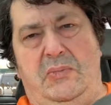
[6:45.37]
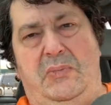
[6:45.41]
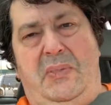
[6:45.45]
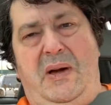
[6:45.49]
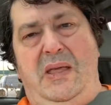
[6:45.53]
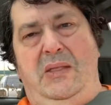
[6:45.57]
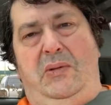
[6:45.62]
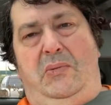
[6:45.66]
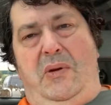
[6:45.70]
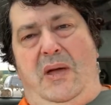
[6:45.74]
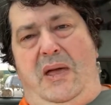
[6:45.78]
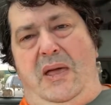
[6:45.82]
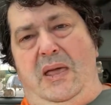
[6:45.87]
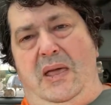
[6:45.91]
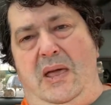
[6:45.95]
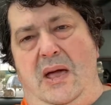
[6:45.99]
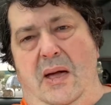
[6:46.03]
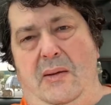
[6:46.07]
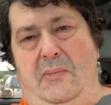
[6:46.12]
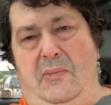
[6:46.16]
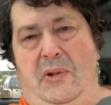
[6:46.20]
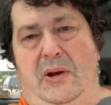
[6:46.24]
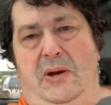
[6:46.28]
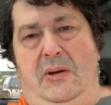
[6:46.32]
By the way,
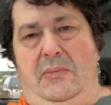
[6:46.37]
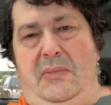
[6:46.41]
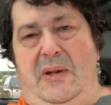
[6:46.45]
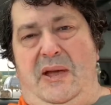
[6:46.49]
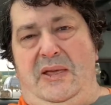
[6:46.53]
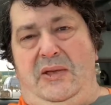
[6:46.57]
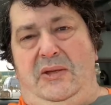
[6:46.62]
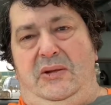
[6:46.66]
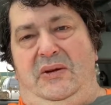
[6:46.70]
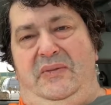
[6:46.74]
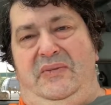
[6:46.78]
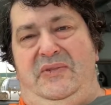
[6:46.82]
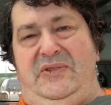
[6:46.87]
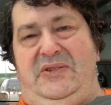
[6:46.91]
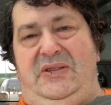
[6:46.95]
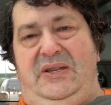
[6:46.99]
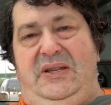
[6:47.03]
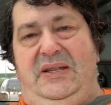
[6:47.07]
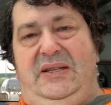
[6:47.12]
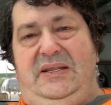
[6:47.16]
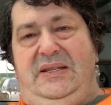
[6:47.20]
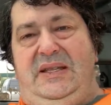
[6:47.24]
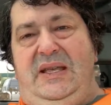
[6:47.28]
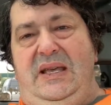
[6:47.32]
I'm wearing my
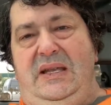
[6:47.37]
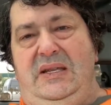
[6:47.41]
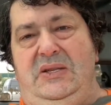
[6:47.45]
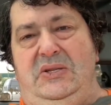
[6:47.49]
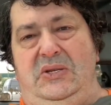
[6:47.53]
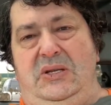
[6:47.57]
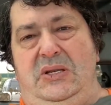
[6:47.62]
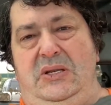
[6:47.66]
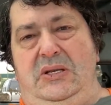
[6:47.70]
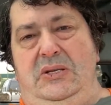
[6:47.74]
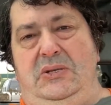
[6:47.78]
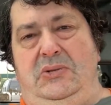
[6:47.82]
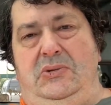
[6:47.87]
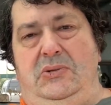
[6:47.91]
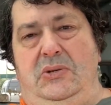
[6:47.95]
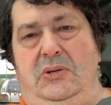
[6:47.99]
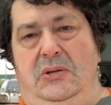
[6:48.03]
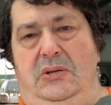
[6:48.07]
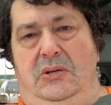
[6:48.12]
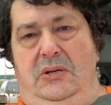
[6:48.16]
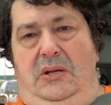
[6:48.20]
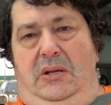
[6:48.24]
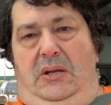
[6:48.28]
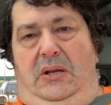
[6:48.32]
University of Tennessee
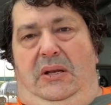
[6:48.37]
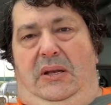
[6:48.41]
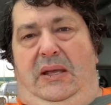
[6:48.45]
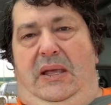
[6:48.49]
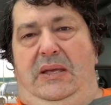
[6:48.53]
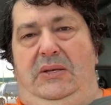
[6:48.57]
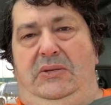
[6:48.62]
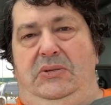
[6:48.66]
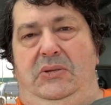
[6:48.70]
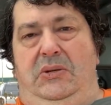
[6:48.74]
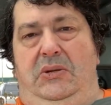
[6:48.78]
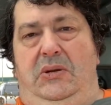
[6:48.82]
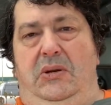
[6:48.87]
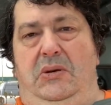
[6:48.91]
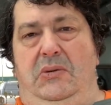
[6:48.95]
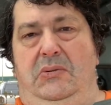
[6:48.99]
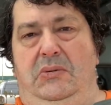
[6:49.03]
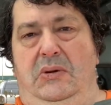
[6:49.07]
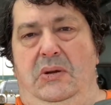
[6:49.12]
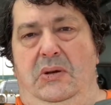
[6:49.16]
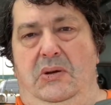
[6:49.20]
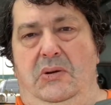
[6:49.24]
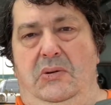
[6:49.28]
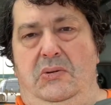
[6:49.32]
shirt, in case you
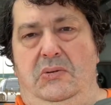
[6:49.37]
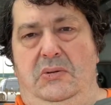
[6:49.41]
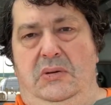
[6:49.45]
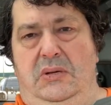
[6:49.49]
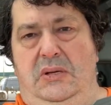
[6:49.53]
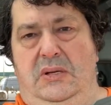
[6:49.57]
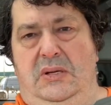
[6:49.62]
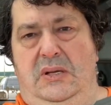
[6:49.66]
don't know.